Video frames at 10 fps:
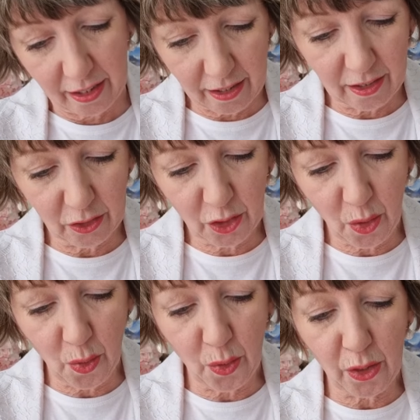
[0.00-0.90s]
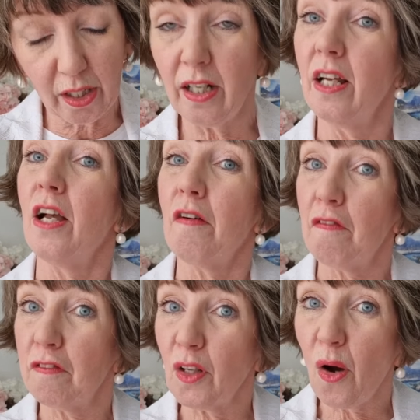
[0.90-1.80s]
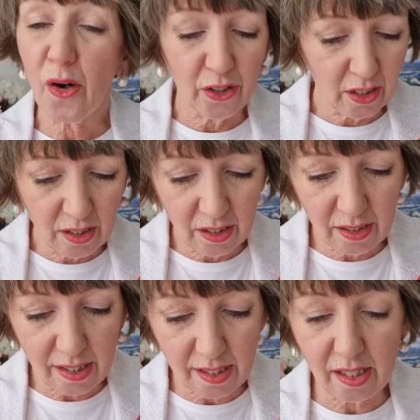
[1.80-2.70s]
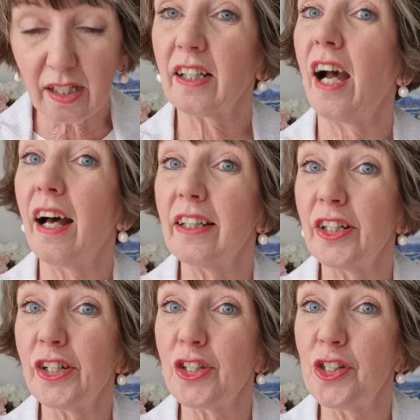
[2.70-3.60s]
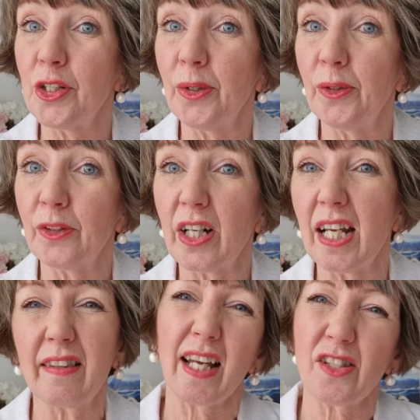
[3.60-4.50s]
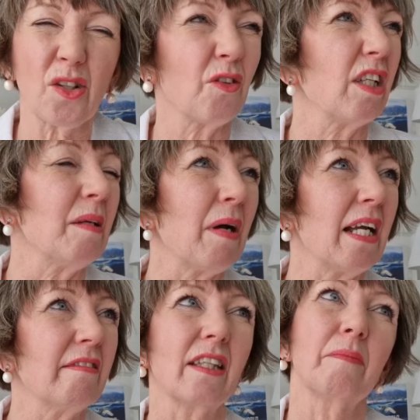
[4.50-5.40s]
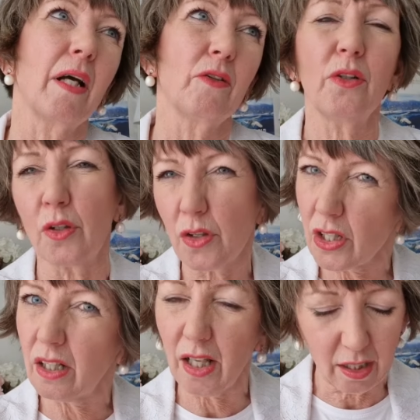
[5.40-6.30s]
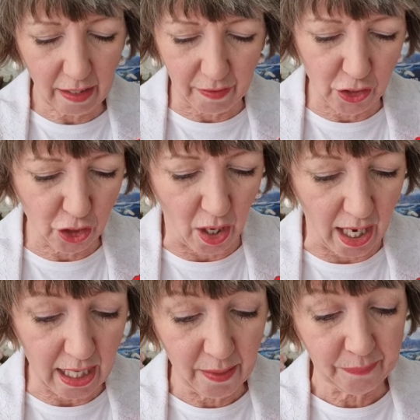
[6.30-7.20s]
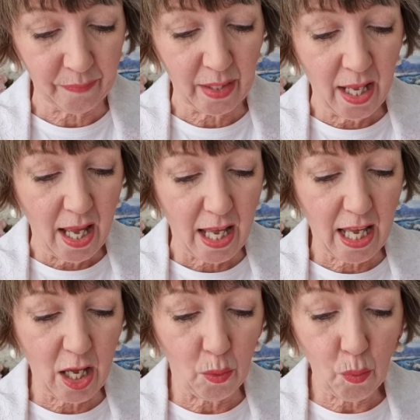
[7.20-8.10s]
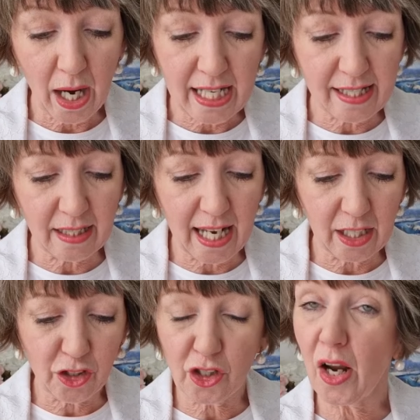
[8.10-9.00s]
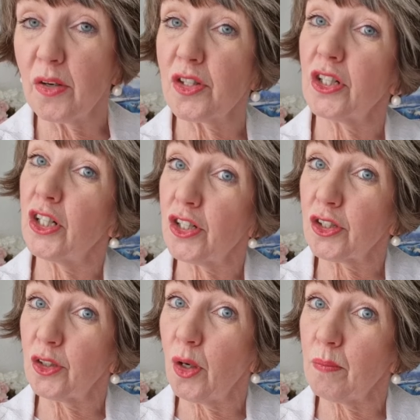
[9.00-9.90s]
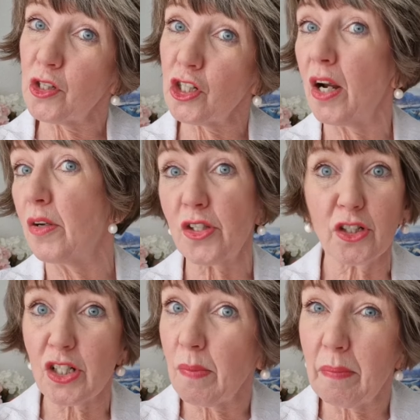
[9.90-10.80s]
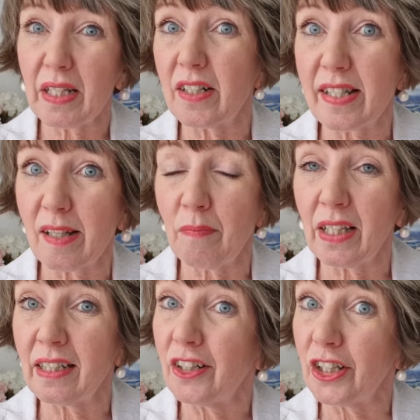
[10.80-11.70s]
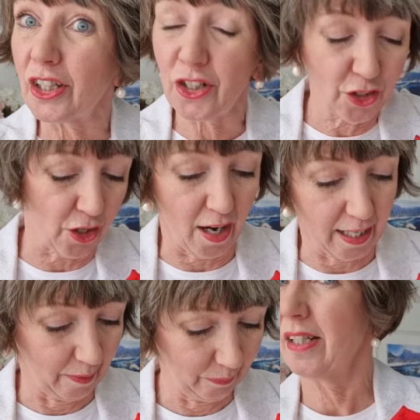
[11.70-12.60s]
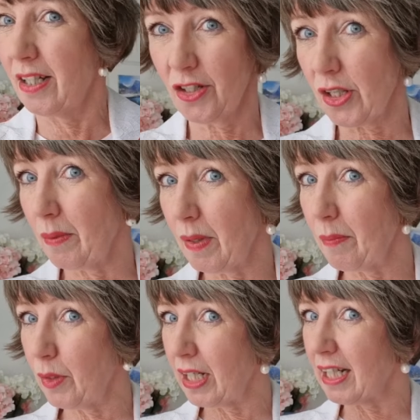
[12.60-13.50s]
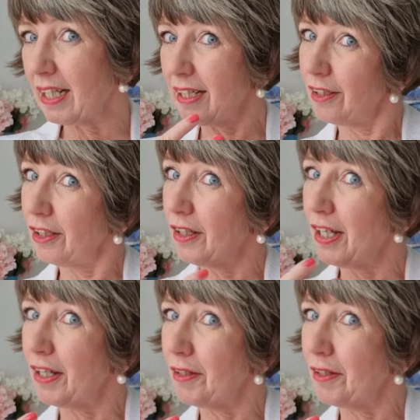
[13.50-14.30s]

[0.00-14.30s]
girlcore, florals, coloured jewellery. That's not really my thing, but who knows, I'll give it a try. Wide leg trousers, crop trousers, maybe there's something there you can try. So I'm wearing a little